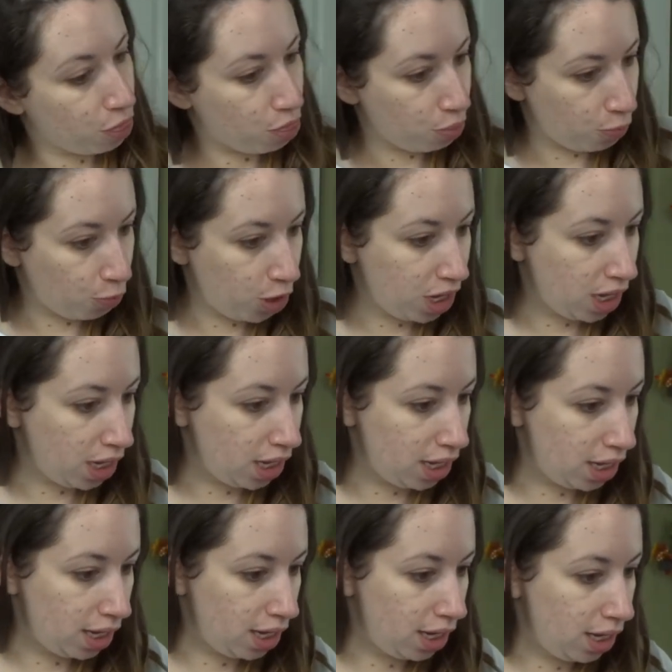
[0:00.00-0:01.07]

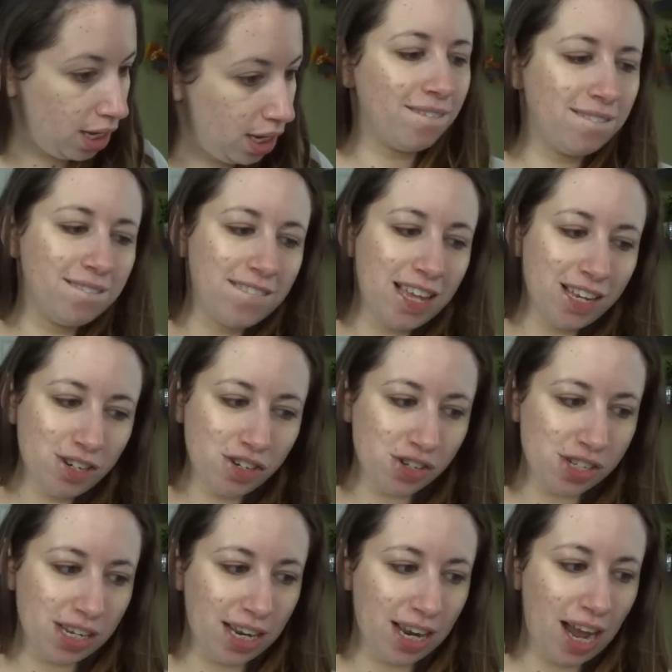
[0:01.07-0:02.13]
three.
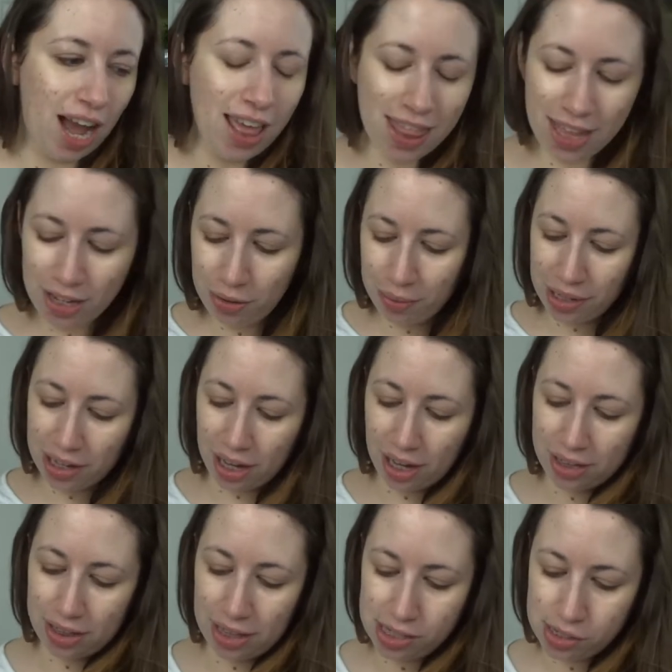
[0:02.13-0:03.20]
Interesting. I think we
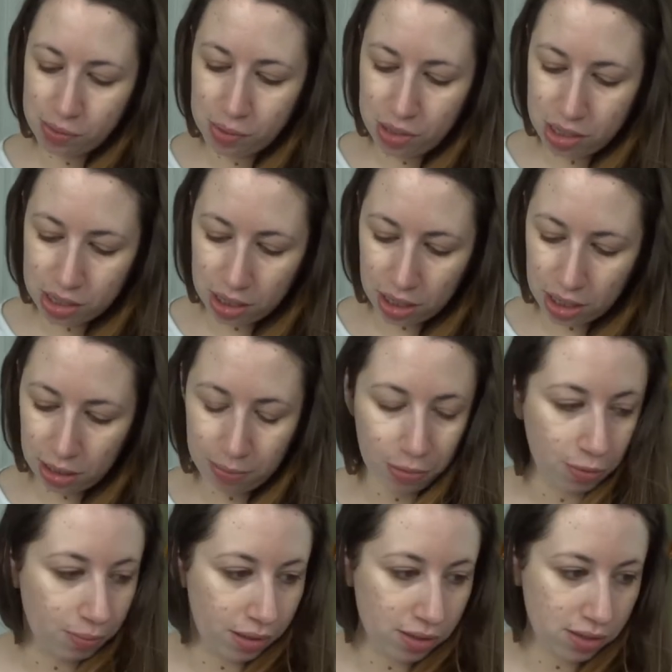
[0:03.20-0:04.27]
got this one a couple
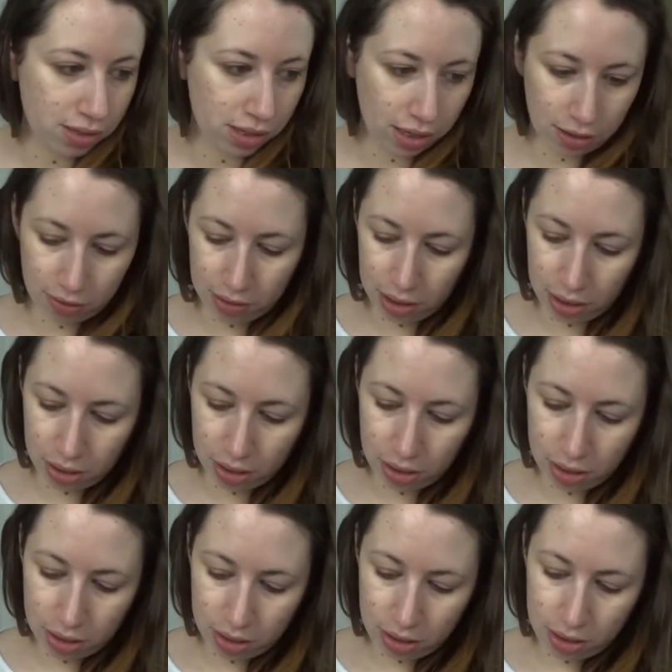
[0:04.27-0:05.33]
months ago in
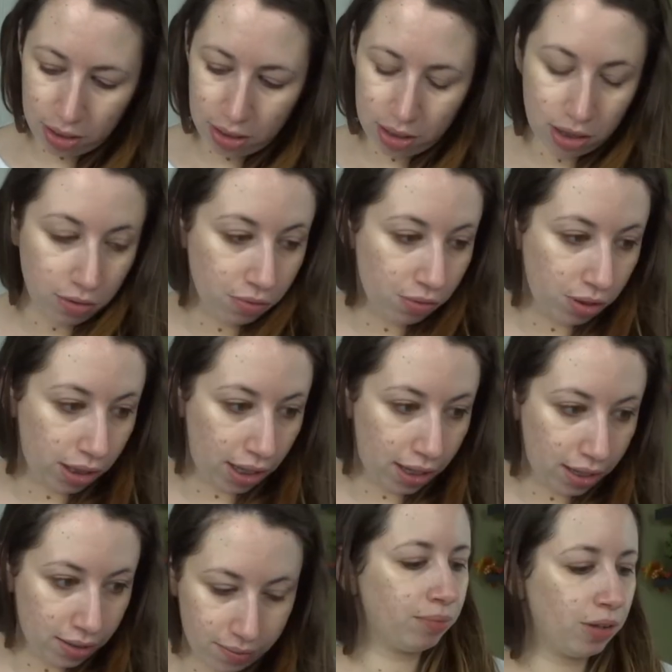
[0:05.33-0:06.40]
the
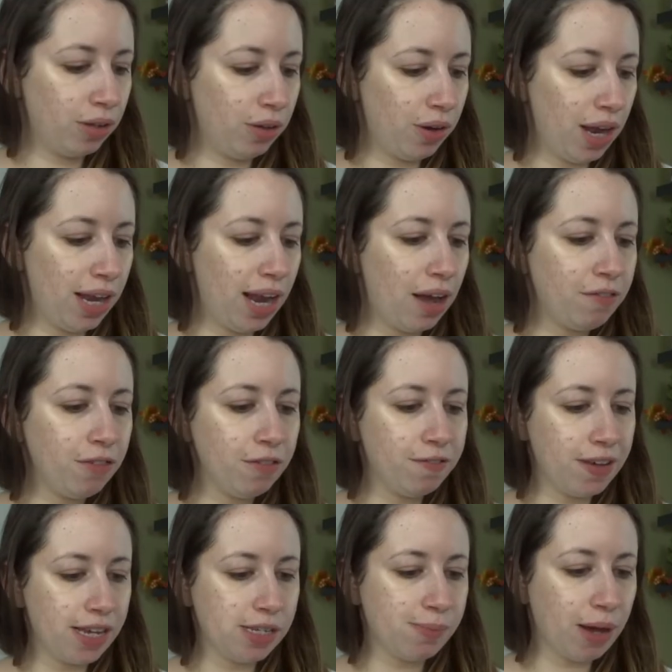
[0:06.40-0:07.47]
roulette. Okay, now for
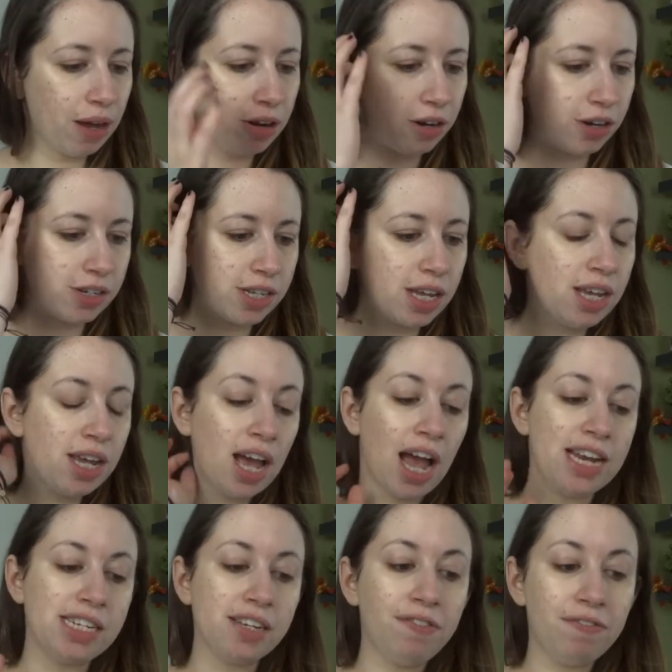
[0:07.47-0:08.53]
face powders.
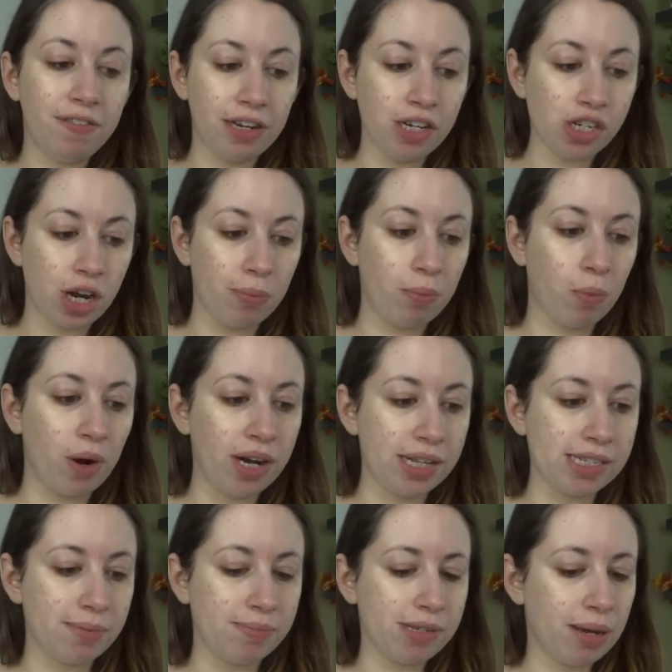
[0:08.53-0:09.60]
I did finish up one in
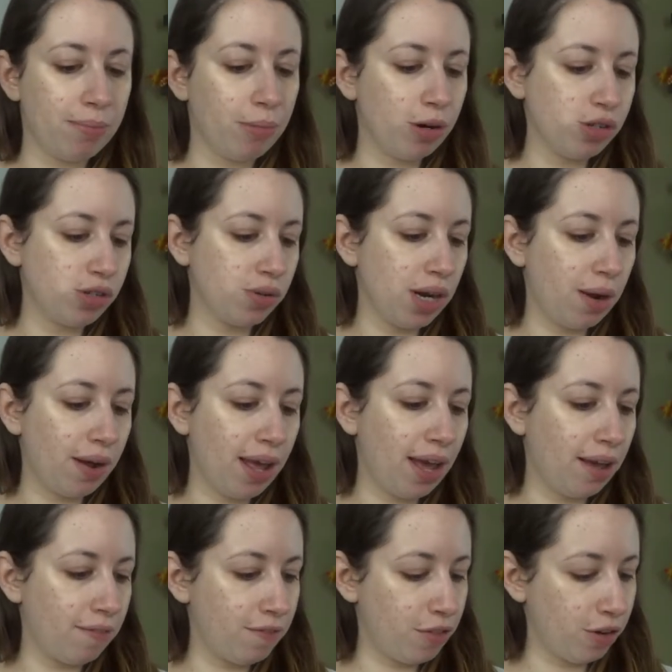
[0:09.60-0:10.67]
September, so now I
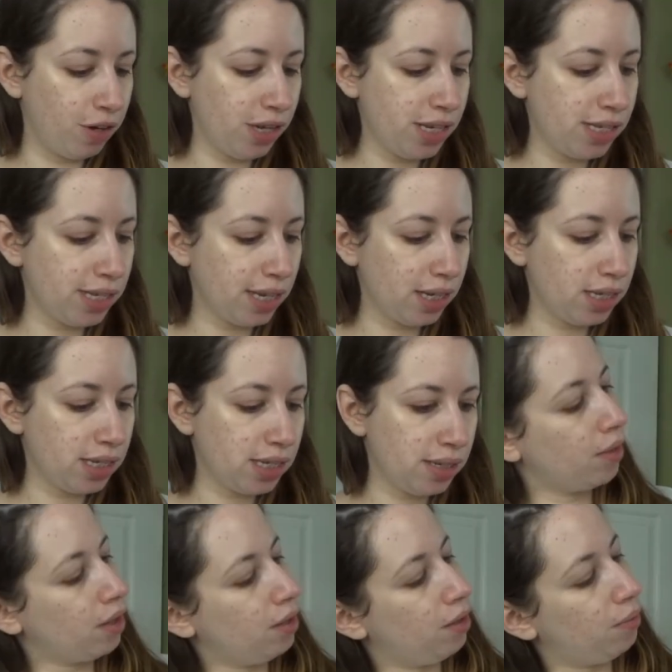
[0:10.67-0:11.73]
have 36.
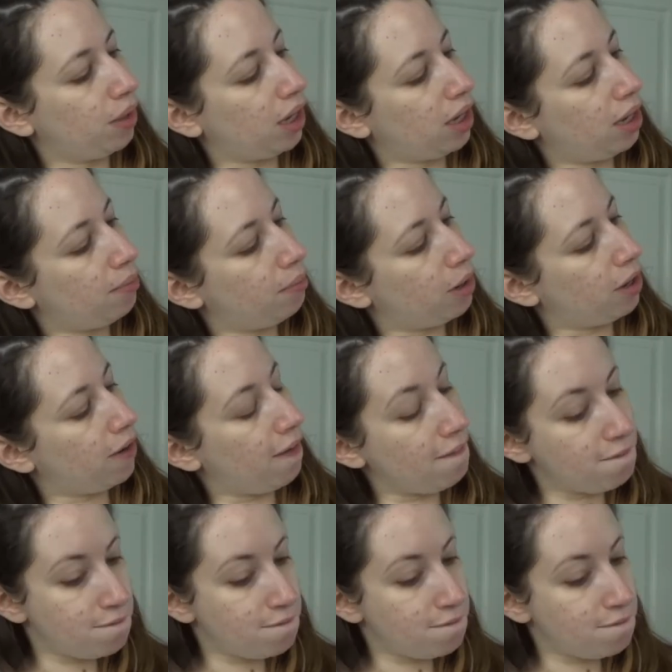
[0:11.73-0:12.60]
And we got number